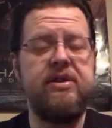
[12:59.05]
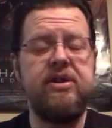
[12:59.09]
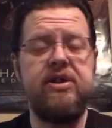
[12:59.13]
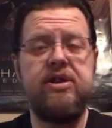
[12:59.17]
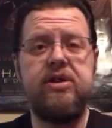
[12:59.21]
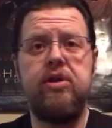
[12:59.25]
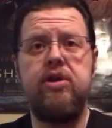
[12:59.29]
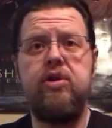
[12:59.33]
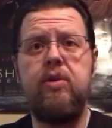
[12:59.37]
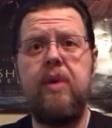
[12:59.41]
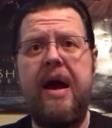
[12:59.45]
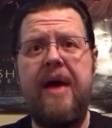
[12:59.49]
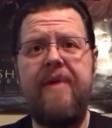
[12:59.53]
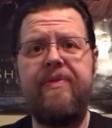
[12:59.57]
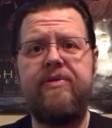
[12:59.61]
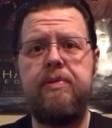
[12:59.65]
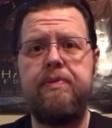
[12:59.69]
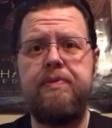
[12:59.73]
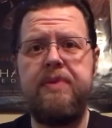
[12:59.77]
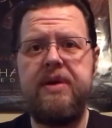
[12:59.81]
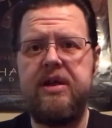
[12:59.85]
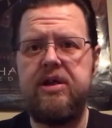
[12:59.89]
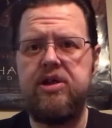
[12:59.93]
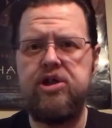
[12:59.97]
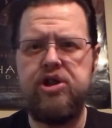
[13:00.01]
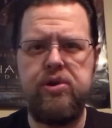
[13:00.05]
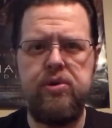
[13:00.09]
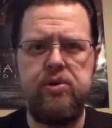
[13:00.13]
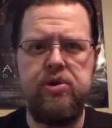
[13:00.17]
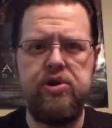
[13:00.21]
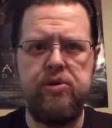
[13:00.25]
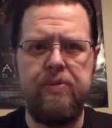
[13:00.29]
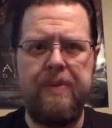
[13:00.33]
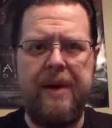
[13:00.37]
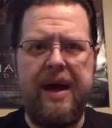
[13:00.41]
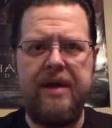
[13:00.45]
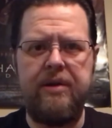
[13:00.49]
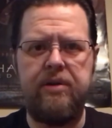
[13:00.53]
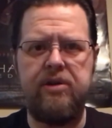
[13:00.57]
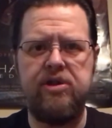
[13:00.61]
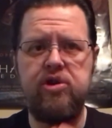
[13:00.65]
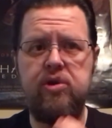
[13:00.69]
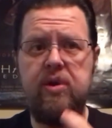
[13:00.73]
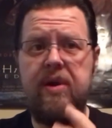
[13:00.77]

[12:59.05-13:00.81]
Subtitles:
And so you have to pick and choose your battles.